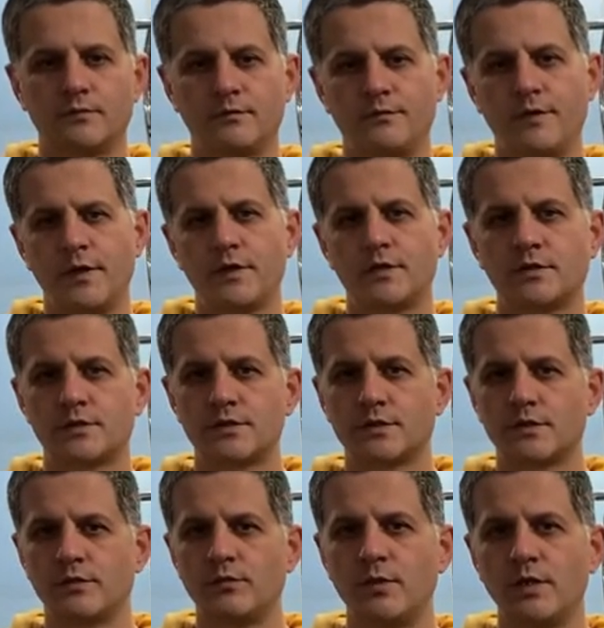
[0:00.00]
various
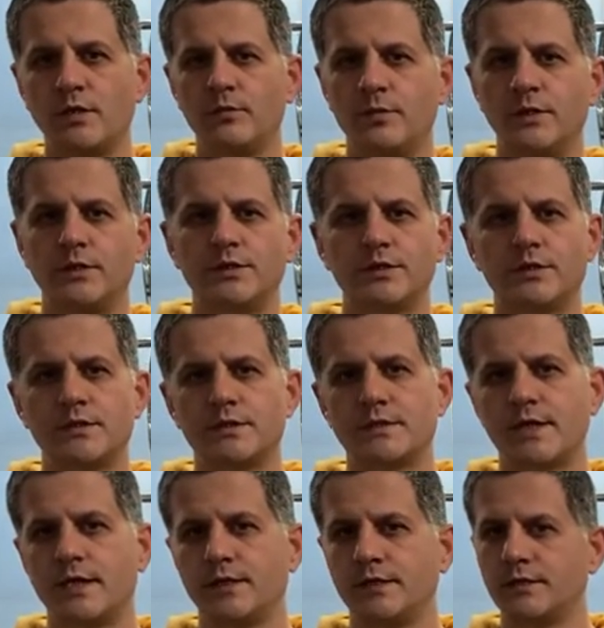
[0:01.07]
wheel builders
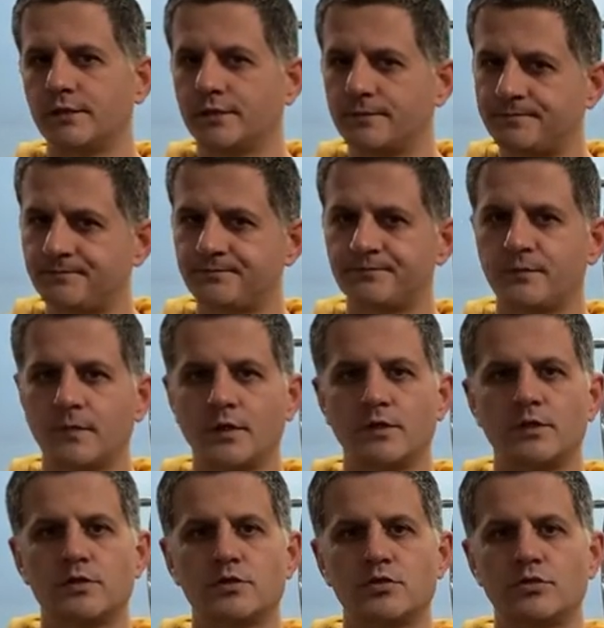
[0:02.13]
and
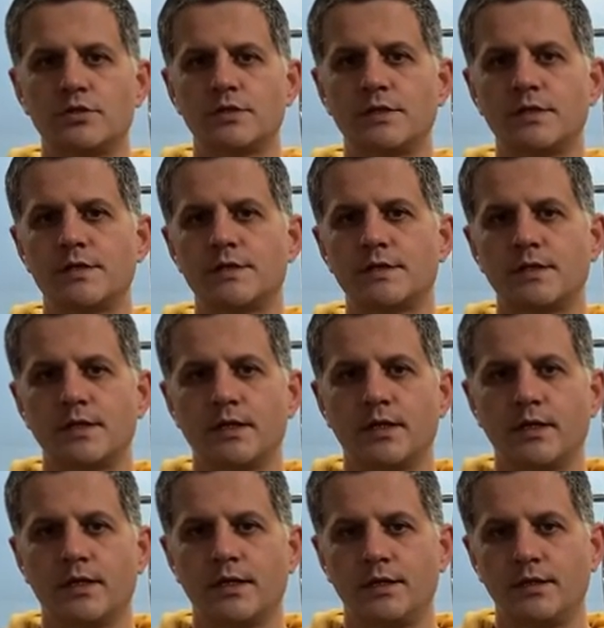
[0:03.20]
sources,
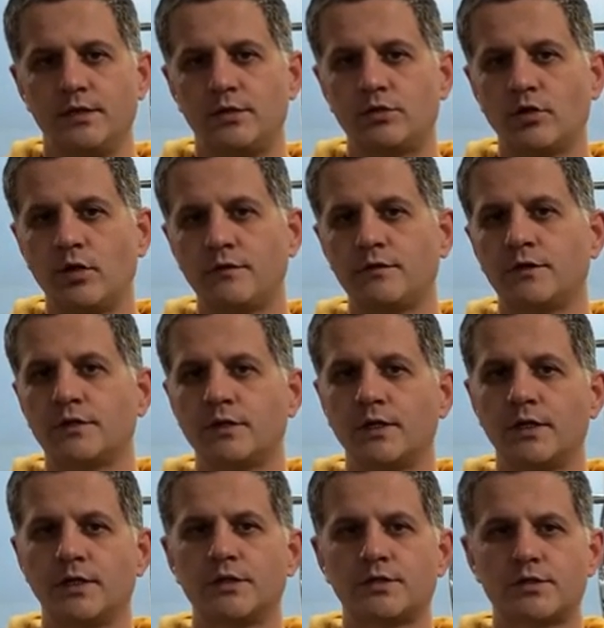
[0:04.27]
it often
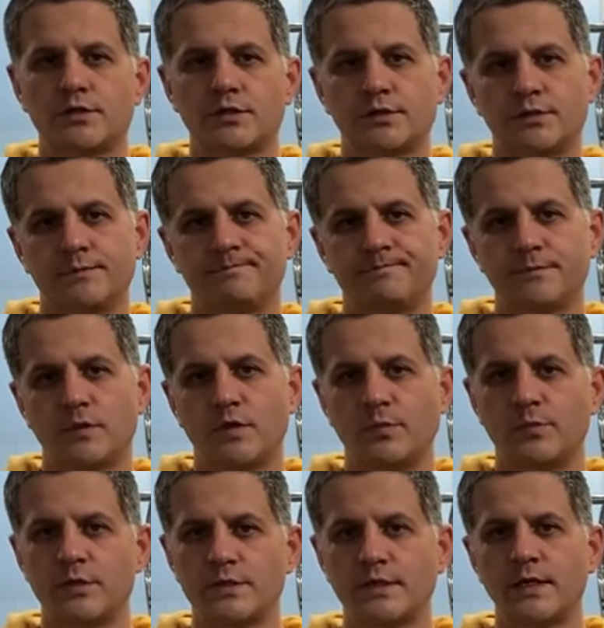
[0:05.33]
gets
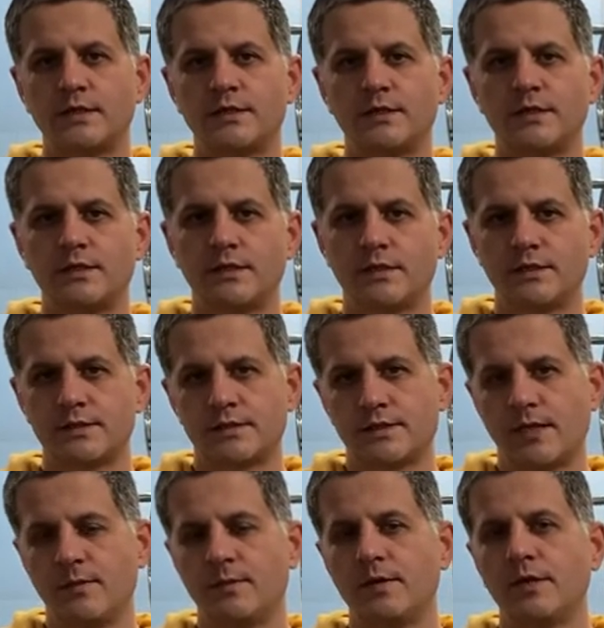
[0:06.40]
represented as
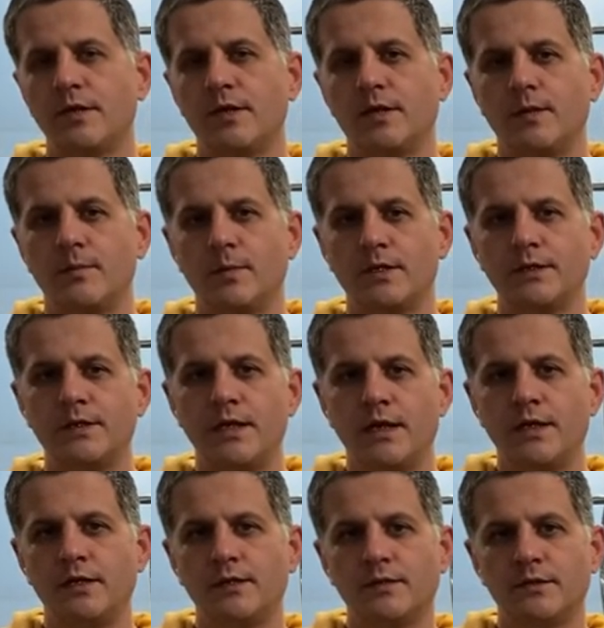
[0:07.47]
some
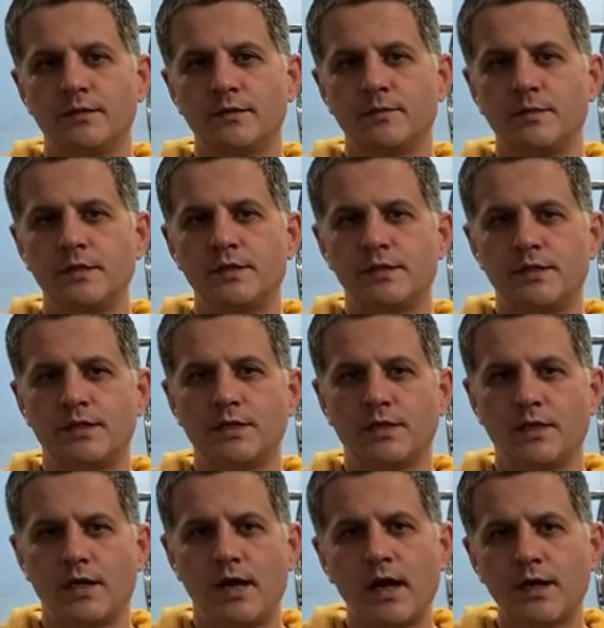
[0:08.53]
mundane mystic
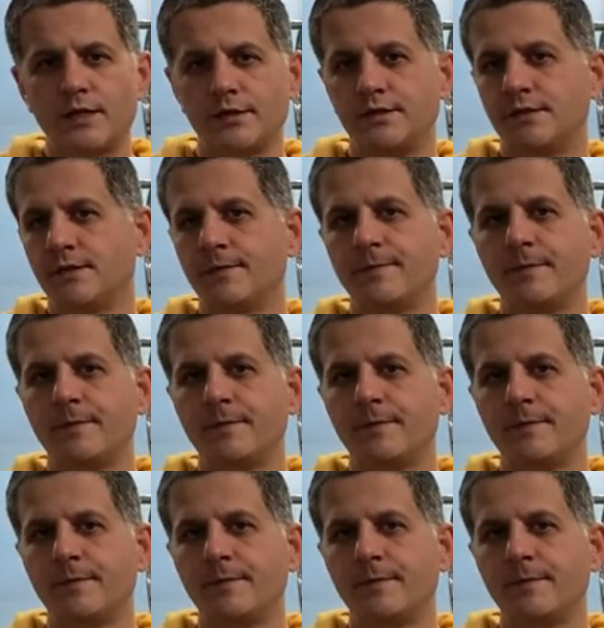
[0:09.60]
art,